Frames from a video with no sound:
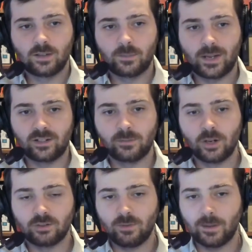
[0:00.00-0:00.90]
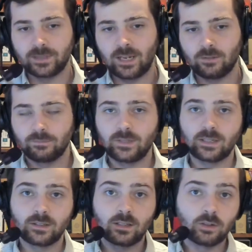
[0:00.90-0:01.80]
battery module pops out. You can
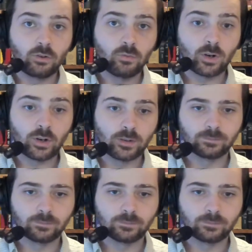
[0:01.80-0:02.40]
stick a new one on.